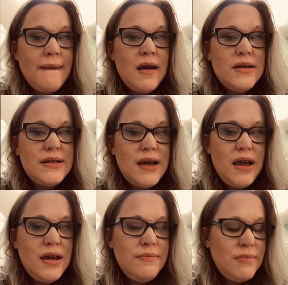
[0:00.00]
And
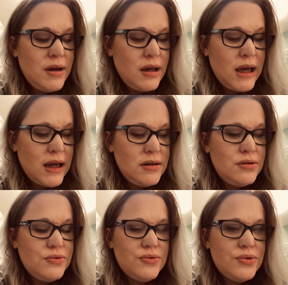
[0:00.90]
taking my
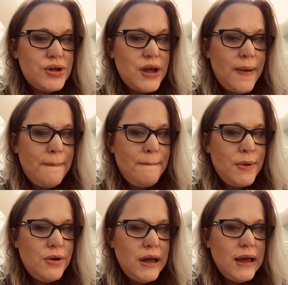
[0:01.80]
handles and
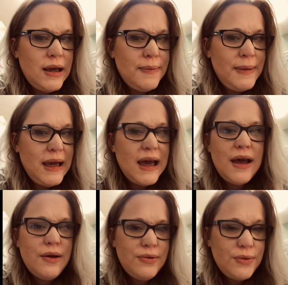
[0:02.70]
pulling me
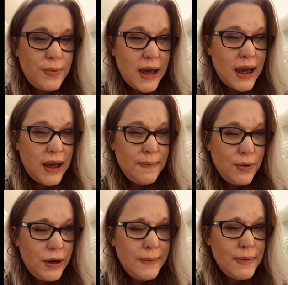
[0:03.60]
out the way,
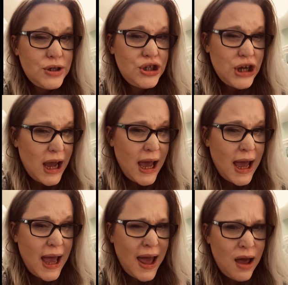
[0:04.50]
pulling my
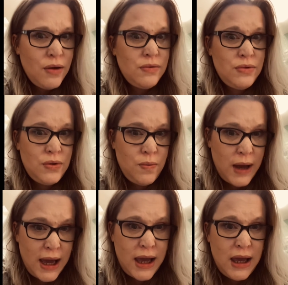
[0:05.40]
chair out the
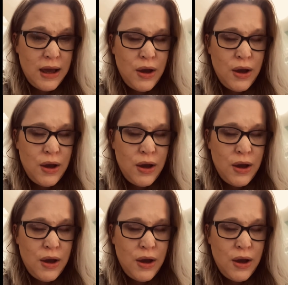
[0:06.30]
way,